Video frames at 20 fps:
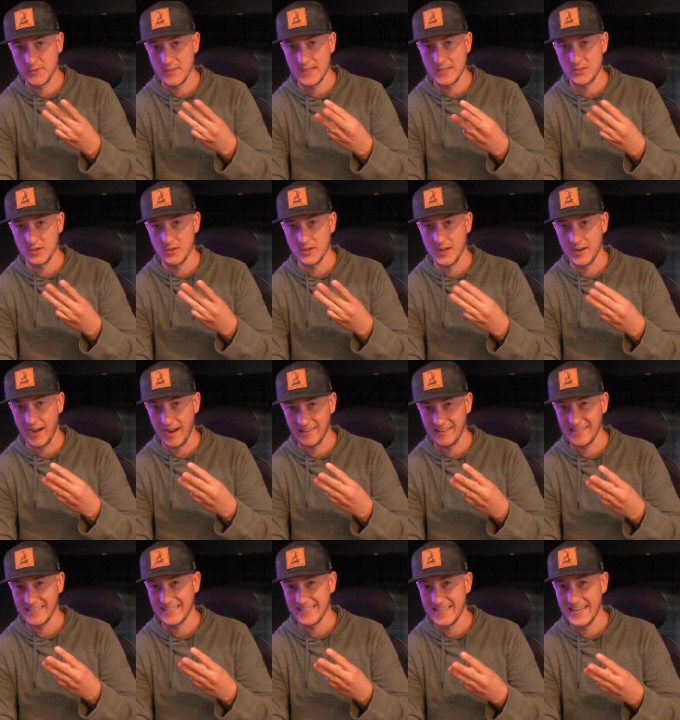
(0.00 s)
things are done, I
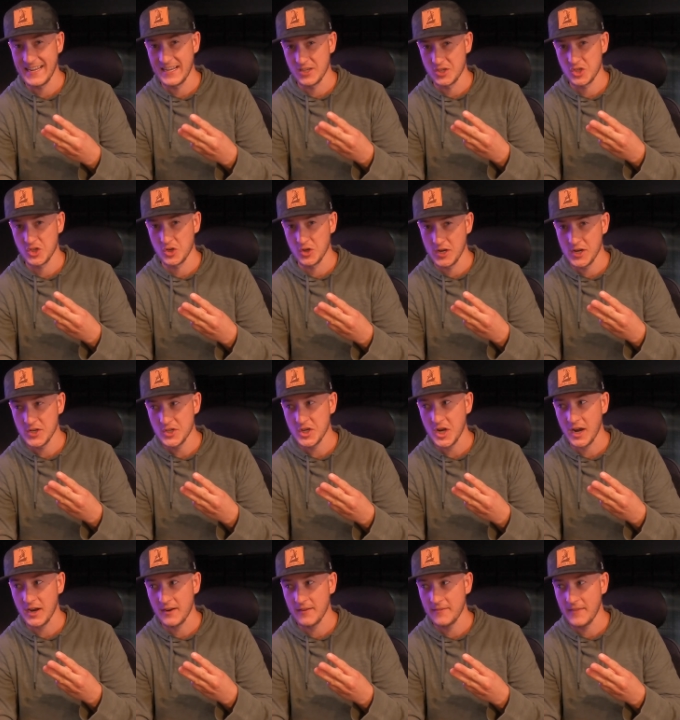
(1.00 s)
like to take a
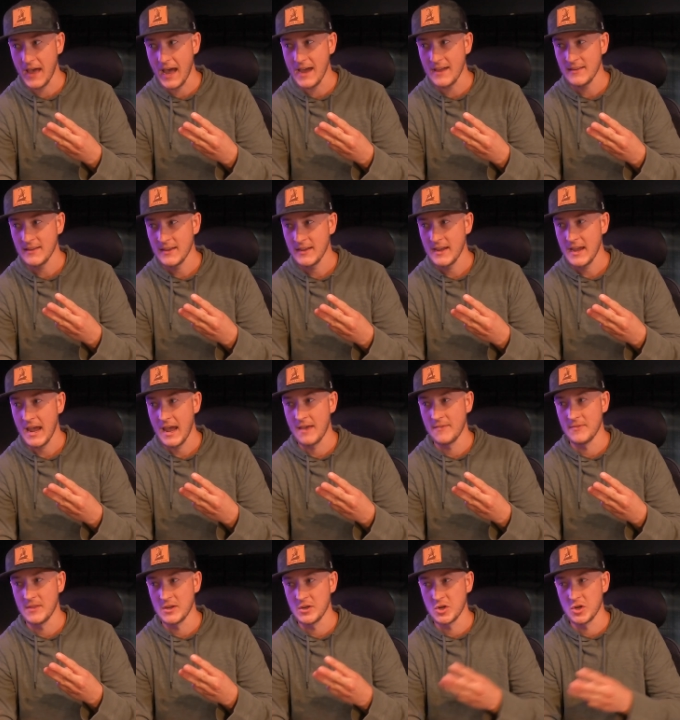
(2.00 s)
screenshot of that,
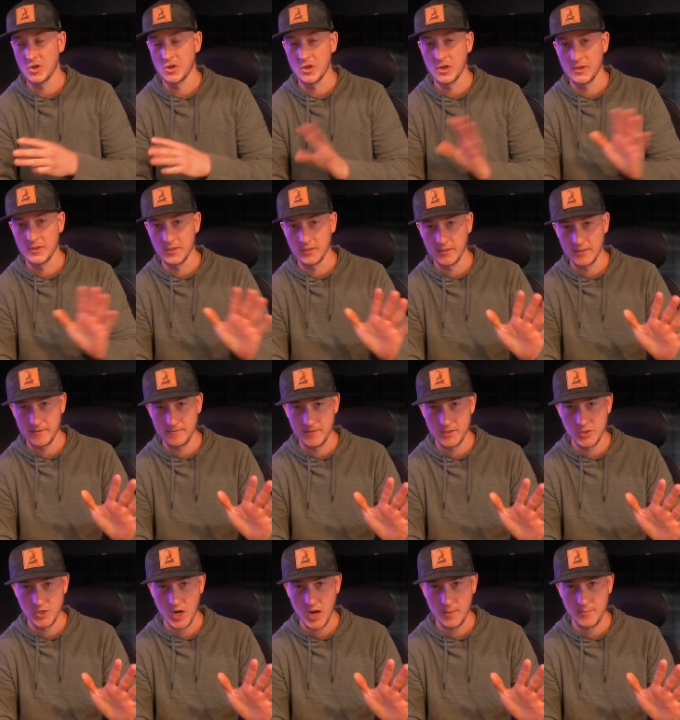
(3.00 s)
and then you're good to leave the
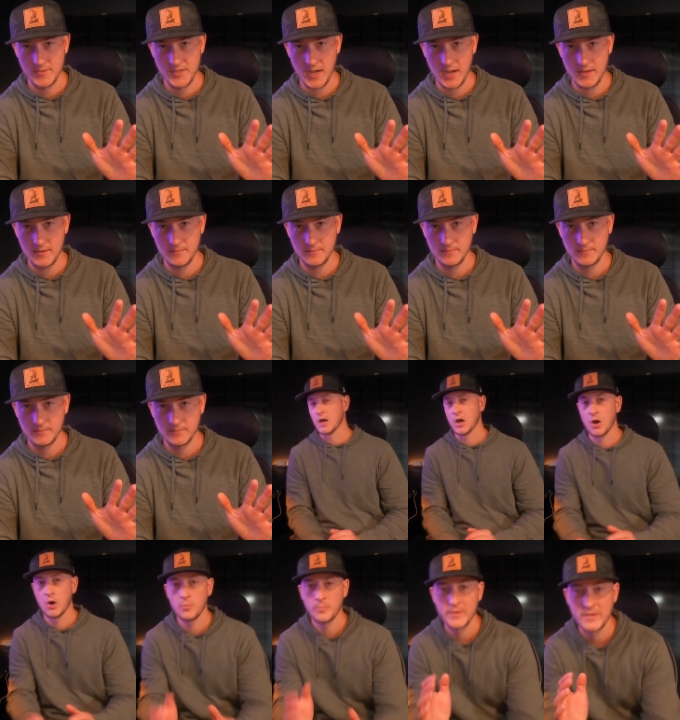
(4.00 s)
job site. I
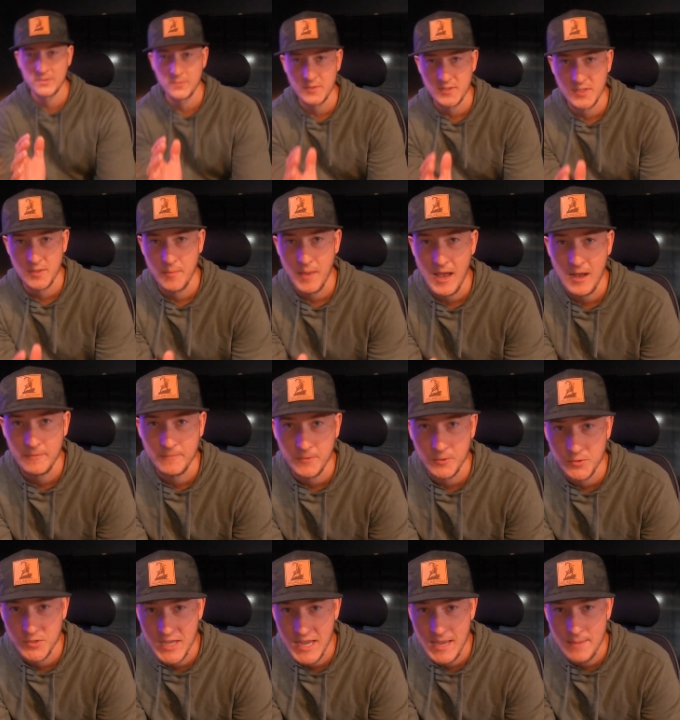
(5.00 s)
hope this was some helpful
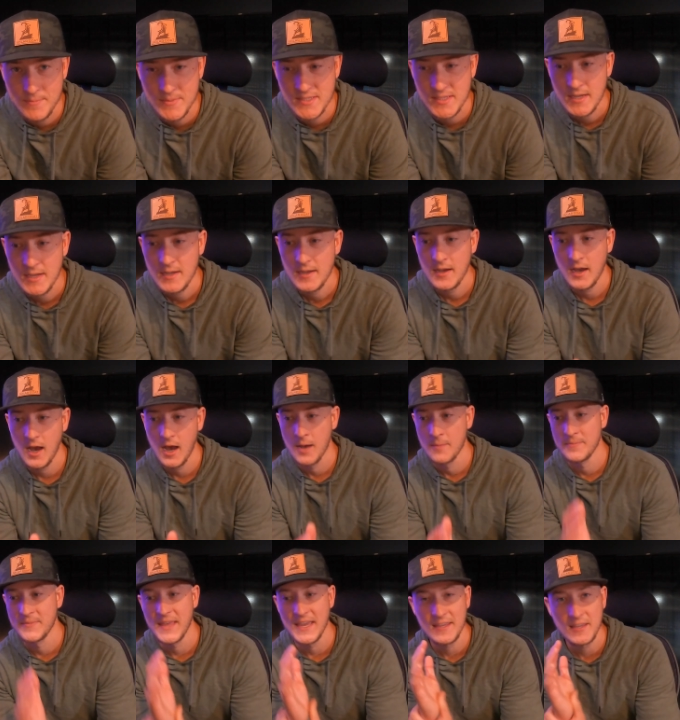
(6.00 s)
tips.
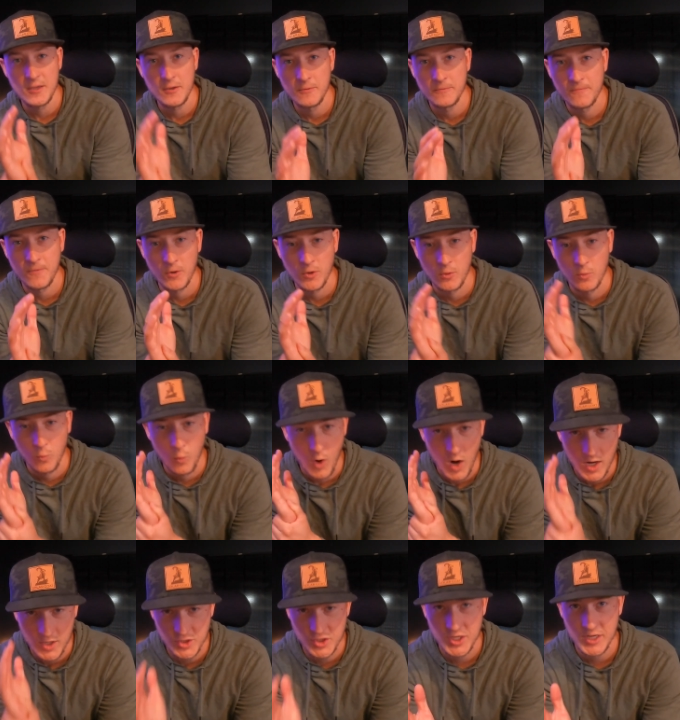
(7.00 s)
Thank you for
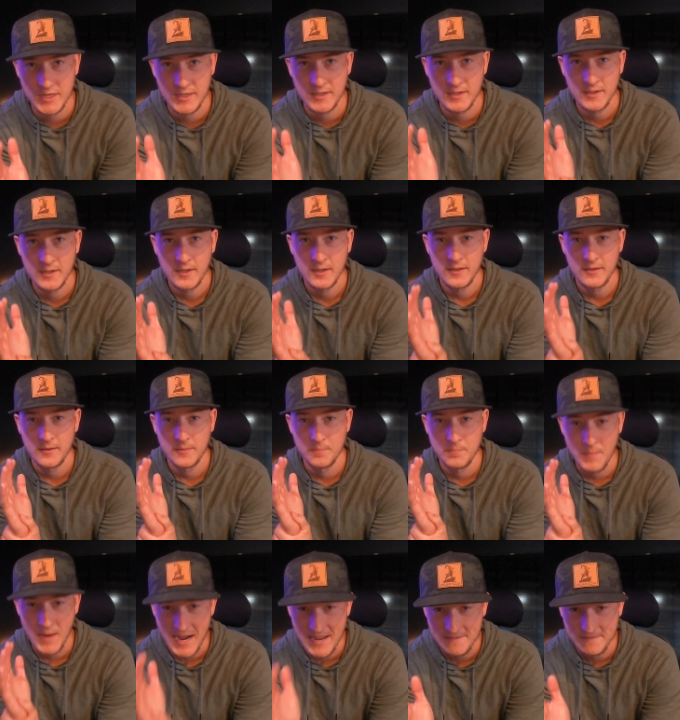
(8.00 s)
watching
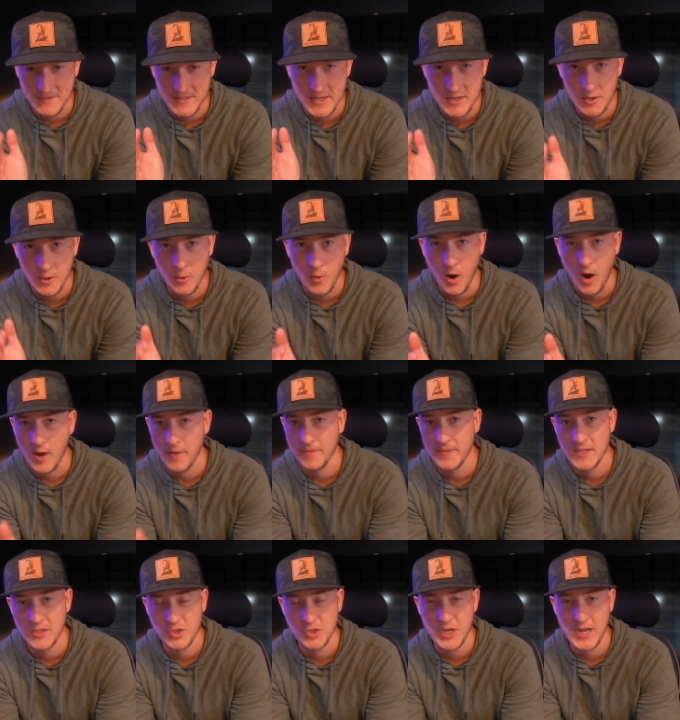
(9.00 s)
my video on
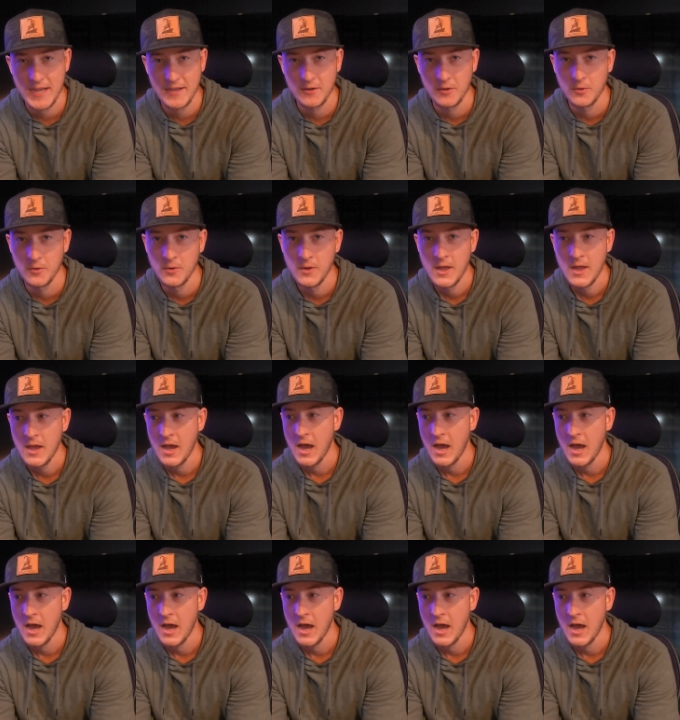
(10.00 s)
this channel.